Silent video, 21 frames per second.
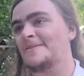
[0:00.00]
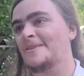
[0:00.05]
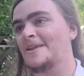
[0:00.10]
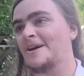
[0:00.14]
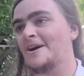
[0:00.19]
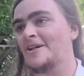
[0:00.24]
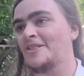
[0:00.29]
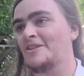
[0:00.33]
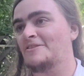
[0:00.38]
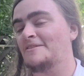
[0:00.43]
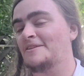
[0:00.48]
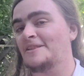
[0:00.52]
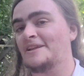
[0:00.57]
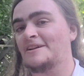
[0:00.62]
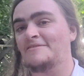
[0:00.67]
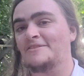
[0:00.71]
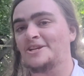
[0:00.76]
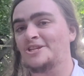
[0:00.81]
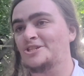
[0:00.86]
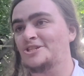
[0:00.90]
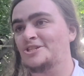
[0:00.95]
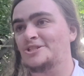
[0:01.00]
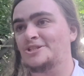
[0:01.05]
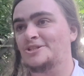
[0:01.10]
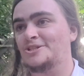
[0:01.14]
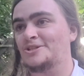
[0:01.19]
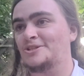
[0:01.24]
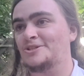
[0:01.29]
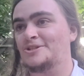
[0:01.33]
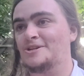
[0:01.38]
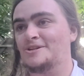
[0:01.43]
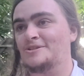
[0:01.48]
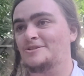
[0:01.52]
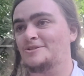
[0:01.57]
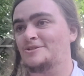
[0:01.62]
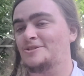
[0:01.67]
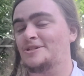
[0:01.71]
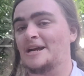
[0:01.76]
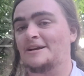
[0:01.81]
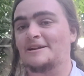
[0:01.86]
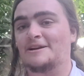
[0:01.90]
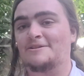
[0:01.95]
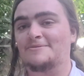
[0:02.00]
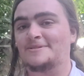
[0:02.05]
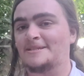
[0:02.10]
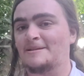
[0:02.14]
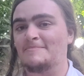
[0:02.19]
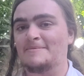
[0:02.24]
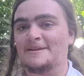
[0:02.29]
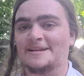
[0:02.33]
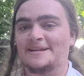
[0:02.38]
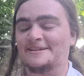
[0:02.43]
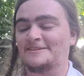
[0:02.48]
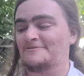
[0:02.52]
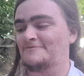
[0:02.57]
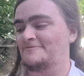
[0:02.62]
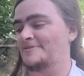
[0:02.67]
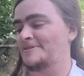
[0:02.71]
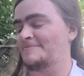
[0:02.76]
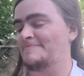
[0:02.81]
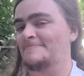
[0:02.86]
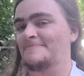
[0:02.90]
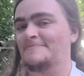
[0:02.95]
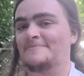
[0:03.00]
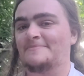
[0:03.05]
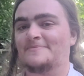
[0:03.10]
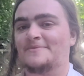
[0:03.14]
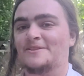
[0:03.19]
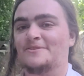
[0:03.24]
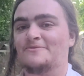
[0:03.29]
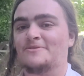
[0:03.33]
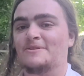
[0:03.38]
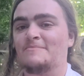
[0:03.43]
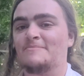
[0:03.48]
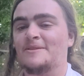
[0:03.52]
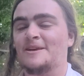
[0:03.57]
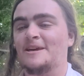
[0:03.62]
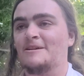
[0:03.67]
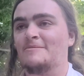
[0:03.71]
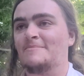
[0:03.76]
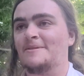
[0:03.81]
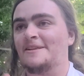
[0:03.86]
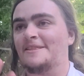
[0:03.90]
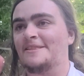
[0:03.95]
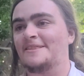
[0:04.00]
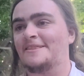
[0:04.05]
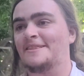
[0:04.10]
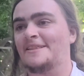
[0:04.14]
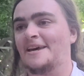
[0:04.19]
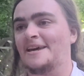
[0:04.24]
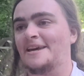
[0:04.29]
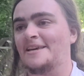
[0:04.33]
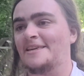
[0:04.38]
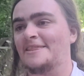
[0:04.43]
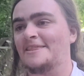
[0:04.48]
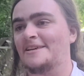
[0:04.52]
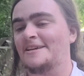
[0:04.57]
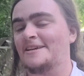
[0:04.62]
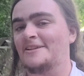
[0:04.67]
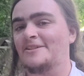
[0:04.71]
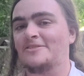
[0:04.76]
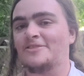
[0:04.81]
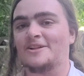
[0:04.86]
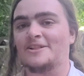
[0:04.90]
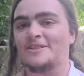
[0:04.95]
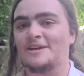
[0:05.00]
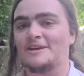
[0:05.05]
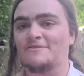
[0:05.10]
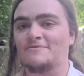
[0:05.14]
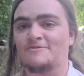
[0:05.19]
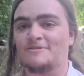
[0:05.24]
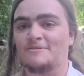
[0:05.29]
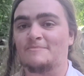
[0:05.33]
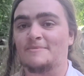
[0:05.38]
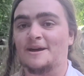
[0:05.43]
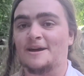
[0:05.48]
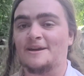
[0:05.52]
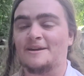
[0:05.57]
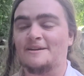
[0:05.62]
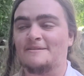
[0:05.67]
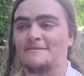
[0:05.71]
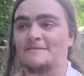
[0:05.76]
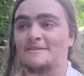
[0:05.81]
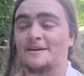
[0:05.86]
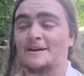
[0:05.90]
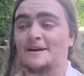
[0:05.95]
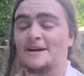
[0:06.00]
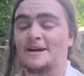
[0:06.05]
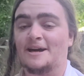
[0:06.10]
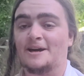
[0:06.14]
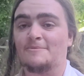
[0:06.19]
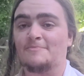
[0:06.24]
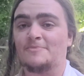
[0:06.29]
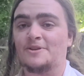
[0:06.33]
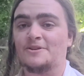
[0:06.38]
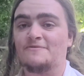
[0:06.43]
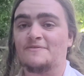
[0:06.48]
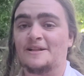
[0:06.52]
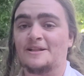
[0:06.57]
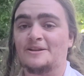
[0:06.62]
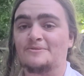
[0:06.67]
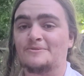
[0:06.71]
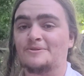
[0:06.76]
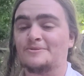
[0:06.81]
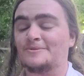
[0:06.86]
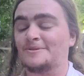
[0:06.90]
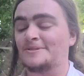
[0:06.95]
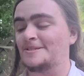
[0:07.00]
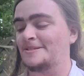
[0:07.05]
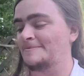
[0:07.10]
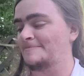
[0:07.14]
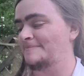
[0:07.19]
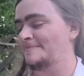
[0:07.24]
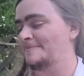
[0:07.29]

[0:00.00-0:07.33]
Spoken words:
all of the lovely shout outs getting from them, and like the love from my fellow ghouls.